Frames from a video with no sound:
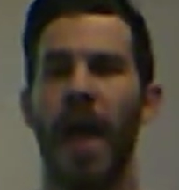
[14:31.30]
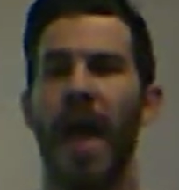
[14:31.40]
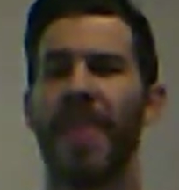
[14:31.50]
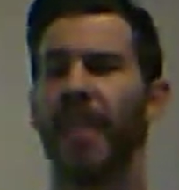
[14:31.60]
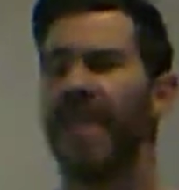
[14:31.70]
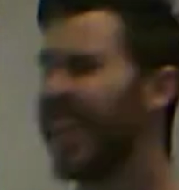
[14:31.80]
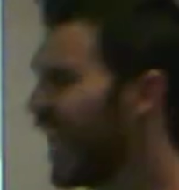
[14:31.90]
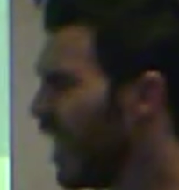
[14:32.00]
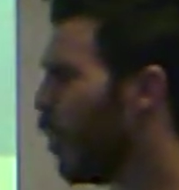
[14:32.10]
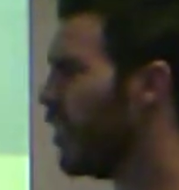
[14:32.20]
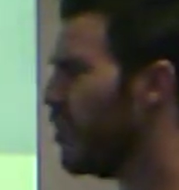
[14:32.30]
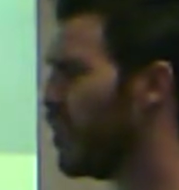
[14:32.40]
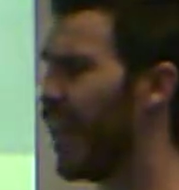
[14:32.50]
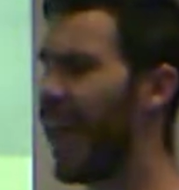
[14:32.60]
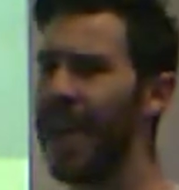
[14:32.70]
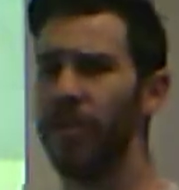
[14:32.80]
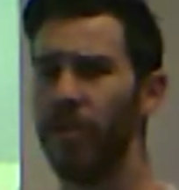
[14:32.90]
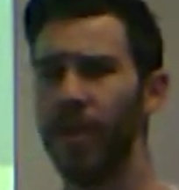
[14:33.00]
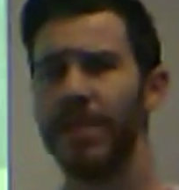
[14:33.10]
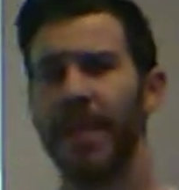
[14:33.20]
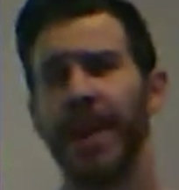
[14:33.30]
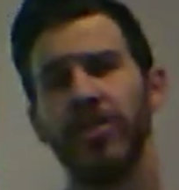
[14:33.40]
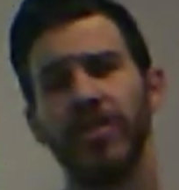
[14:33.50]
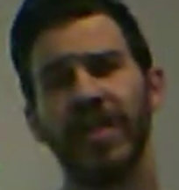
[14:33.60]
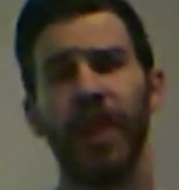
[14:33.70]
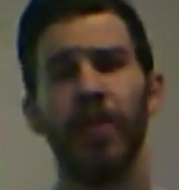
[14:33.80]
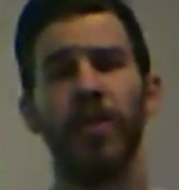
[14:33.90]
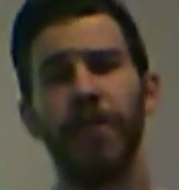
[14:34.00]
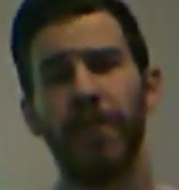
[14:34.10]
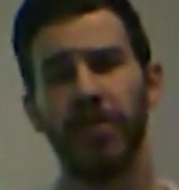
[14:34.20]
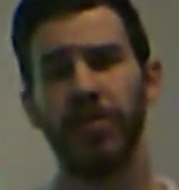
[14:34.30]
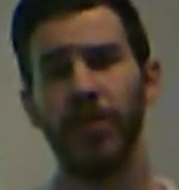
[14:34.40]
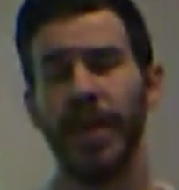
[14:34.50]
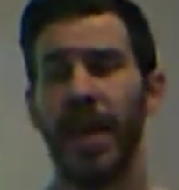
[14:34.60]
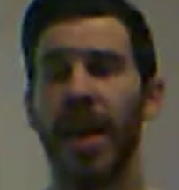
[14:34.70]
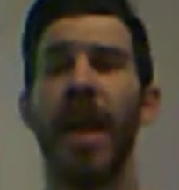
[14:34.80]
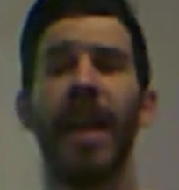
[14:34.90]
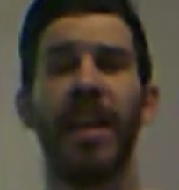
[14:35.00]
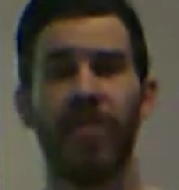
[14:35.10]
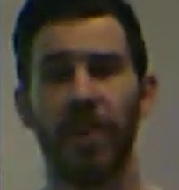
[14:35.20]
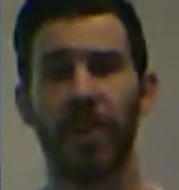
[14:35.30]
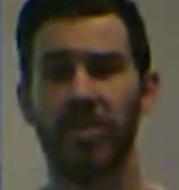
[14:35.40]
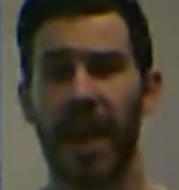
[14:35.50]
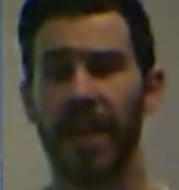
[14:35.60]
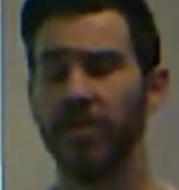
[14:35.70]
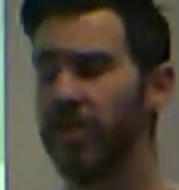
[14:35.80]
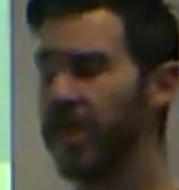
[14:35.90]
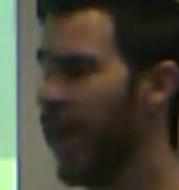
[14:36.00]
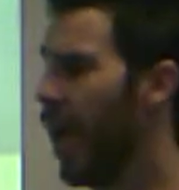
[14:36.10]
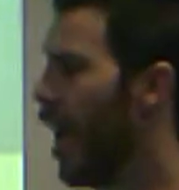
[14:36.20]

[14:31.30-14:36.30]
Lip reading: If you have any questions on how to do this, I understand when you're first doing it, it's very challenging.